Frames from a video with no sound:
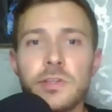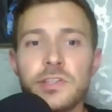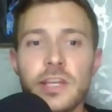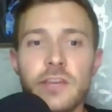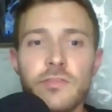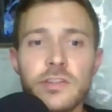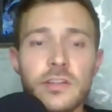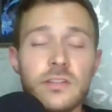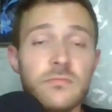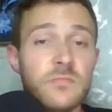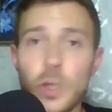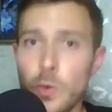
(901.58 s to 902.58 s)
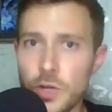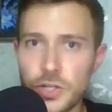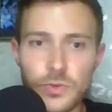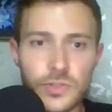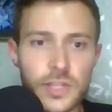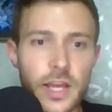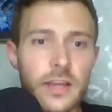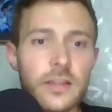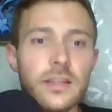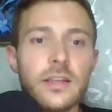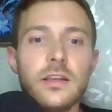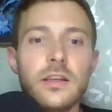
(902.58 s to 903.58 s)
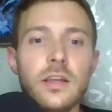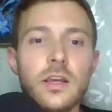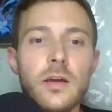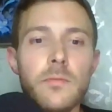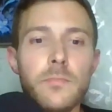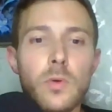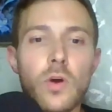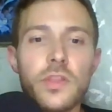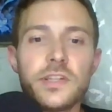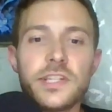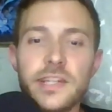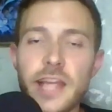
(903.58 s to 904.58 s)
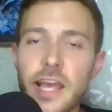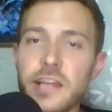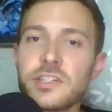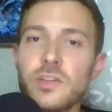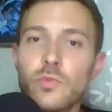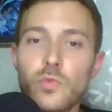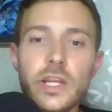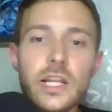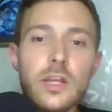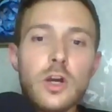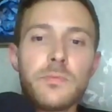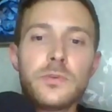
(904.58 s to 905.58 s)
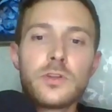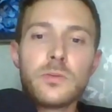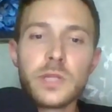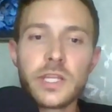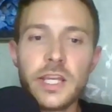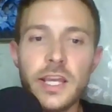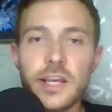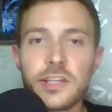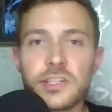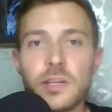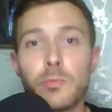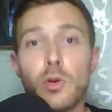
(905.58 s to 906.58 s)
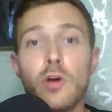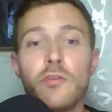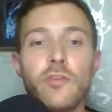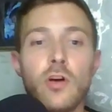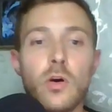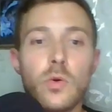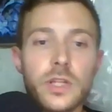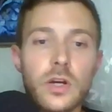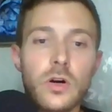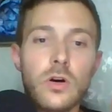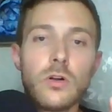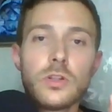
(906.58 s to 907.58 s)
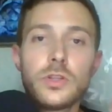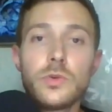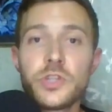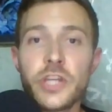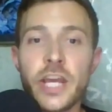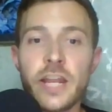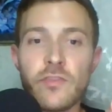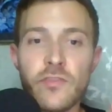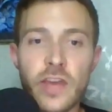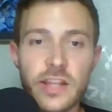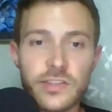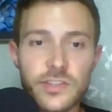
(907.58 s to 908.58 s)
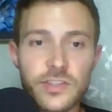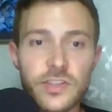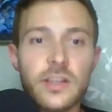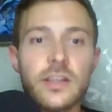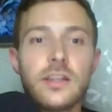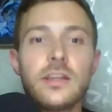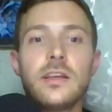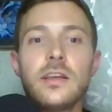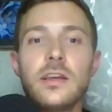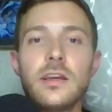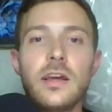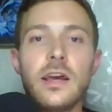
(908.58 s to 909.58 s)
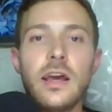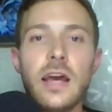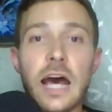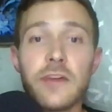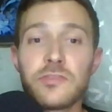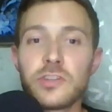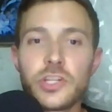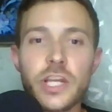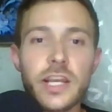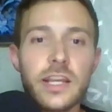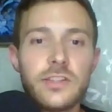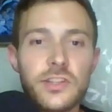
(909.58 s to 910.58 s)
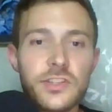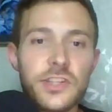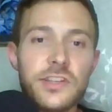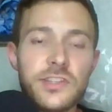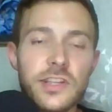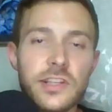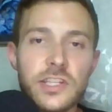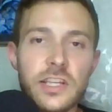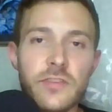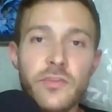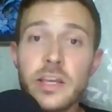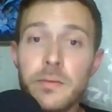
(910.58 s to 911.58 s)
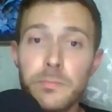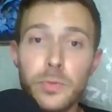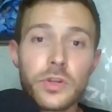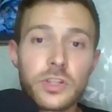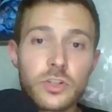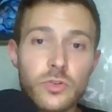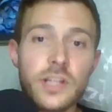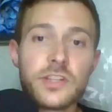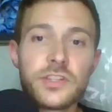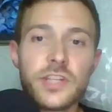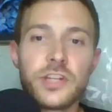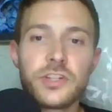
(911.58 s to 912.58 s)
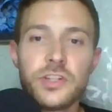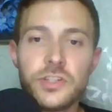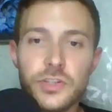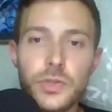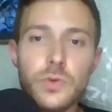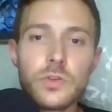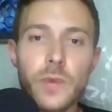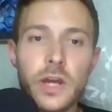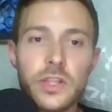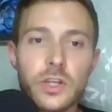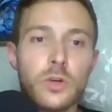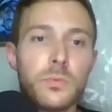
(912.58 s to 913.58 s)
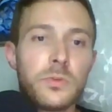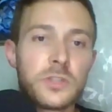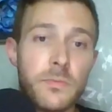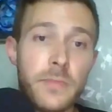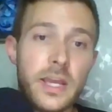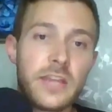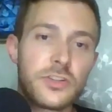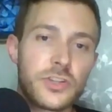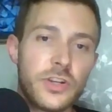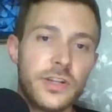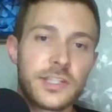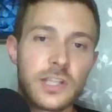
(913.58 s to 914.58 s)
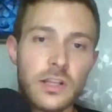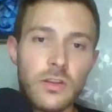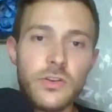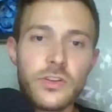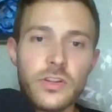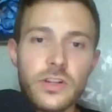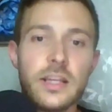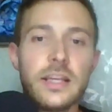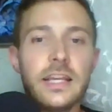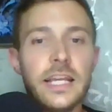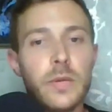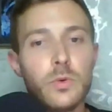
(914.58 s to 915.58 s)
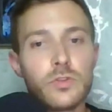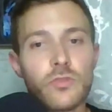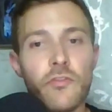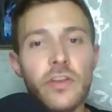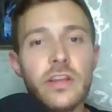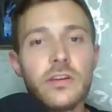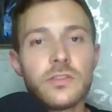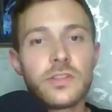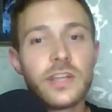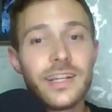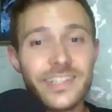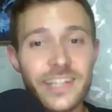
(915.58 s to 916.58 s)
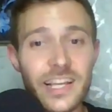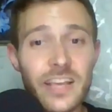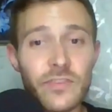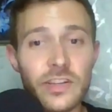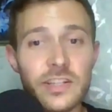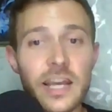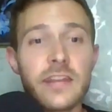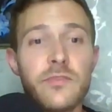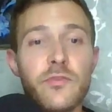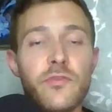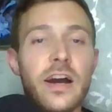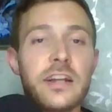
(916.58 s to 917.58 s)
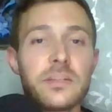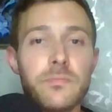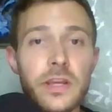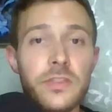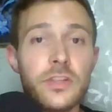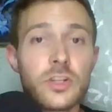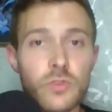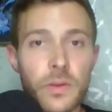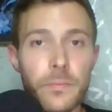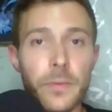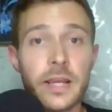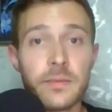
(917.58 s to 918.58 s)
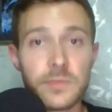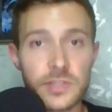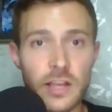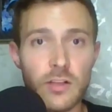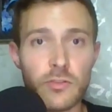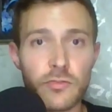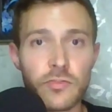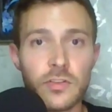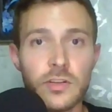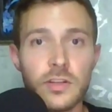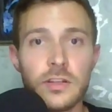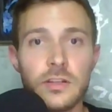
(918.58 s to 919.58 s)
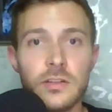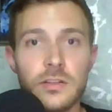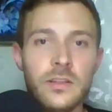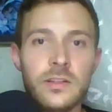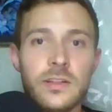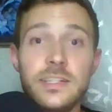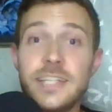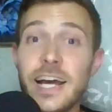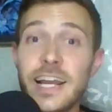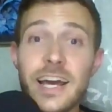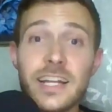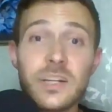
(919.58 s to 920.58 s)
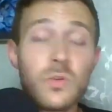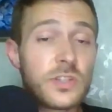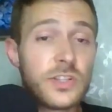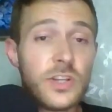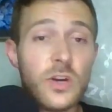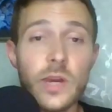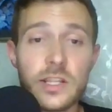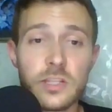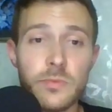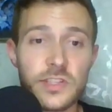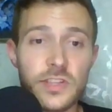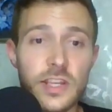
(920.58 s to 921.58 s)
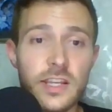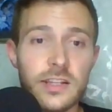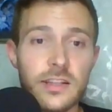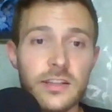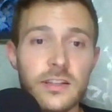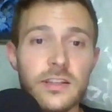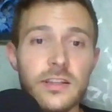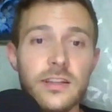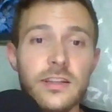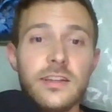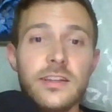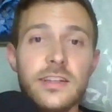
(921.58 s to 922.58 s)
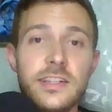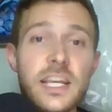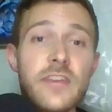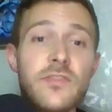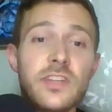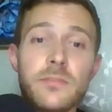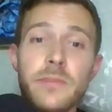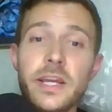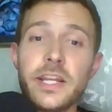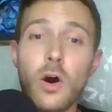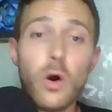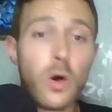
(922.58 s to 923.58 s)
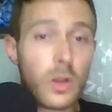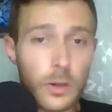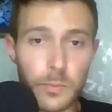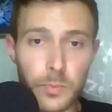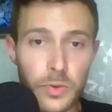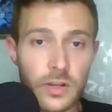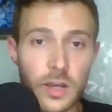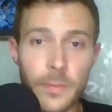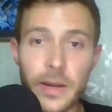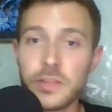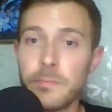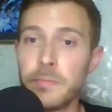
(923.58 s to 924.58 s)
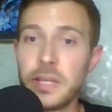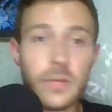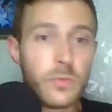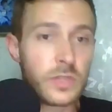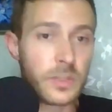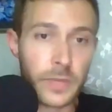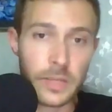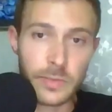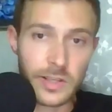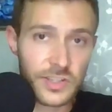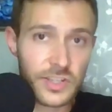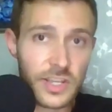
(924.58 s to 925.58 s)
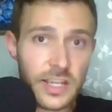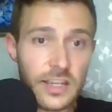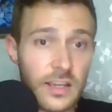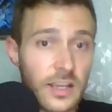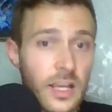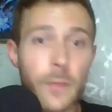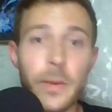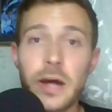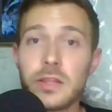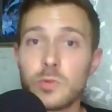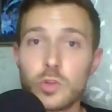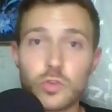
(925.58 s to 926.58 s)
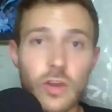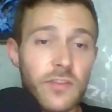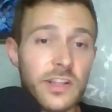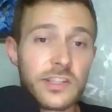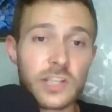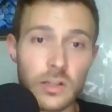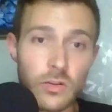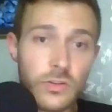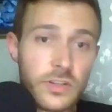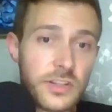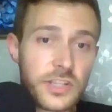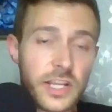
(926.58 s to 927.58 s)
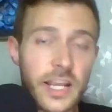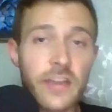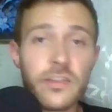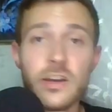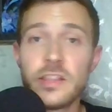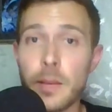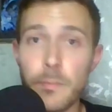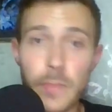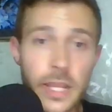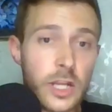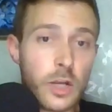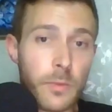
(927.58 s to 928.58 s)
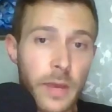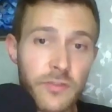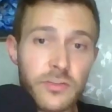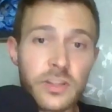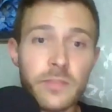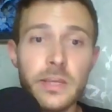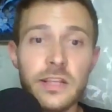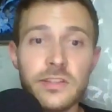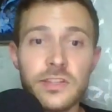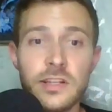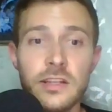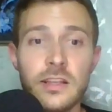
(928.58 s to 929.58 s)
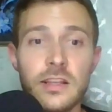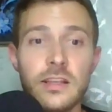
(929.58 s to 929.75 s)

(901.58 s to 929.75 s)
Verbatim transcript: as David. No issues there. But what they did next really opened up the case and brought forward a whole new chain of events. After checking the CCTV at both train stations used by the couple to make the journey to London, it was revealed that David had in fact made the trip by himself. Diane was nowhere to be seen. David had made it all up about the meeting with the BBC, about them travelling to London together, then meeting up after the meeting.